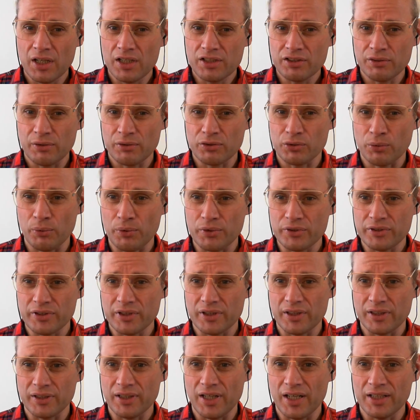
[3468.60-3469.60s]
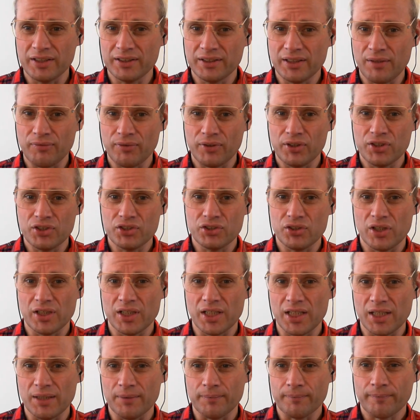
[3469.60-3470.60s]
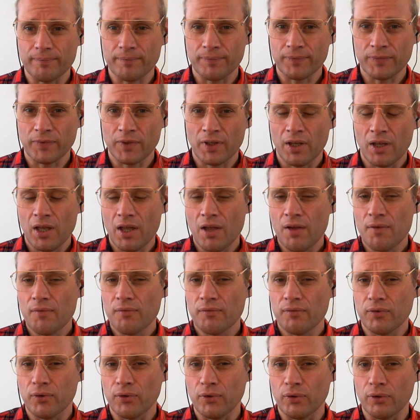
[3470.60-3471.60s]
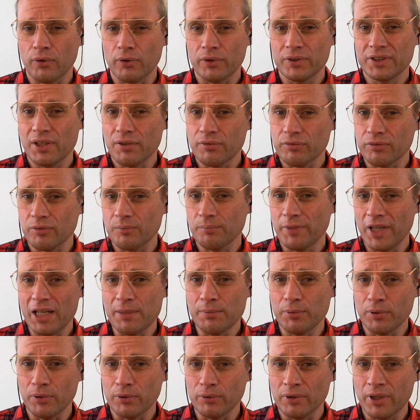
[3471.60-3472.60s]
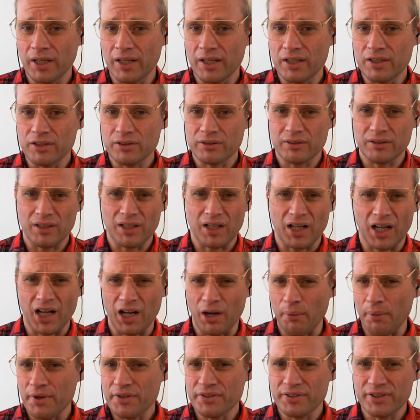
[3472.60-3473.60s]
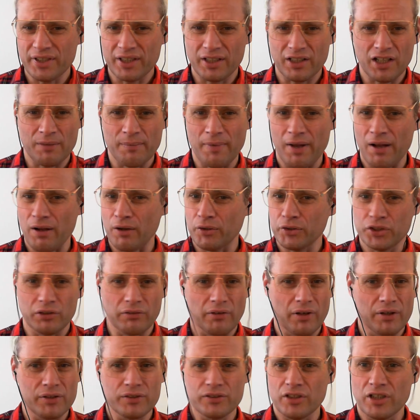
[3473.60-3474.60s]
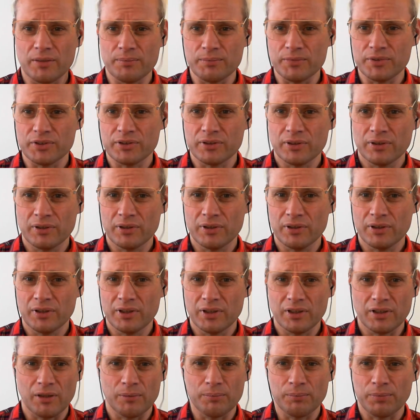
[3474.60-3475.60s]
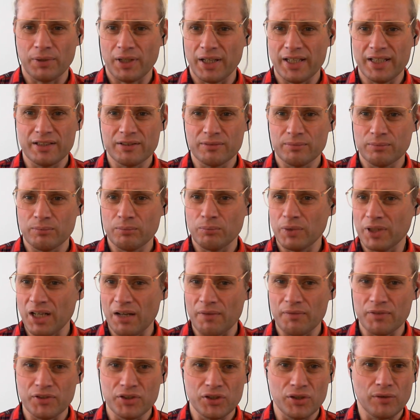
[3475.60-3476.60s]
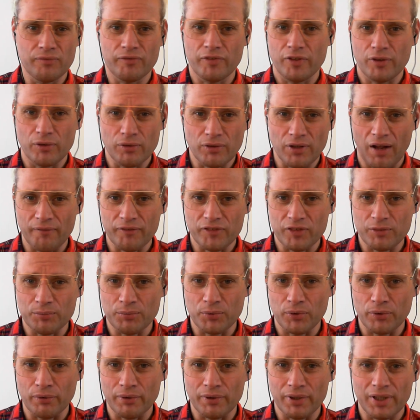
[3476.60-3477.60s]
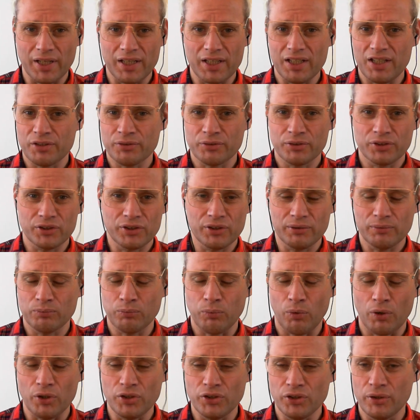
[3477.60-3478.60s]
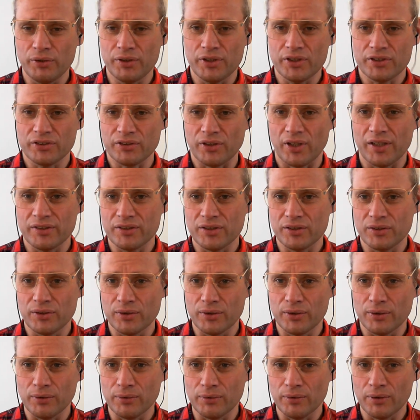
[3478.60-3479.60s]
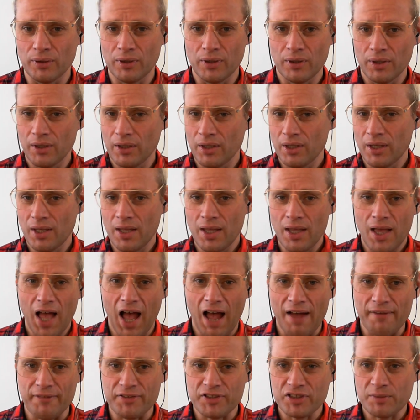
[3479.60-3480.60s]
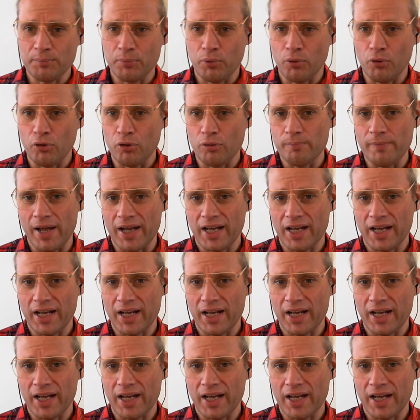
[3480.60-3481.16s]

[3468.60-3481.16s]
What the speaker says: So it's always a different journey for different people. And it's, I always think, come out on your own terms. You know, please, whenever you feel comfortable, it's what you decide to do. Have a support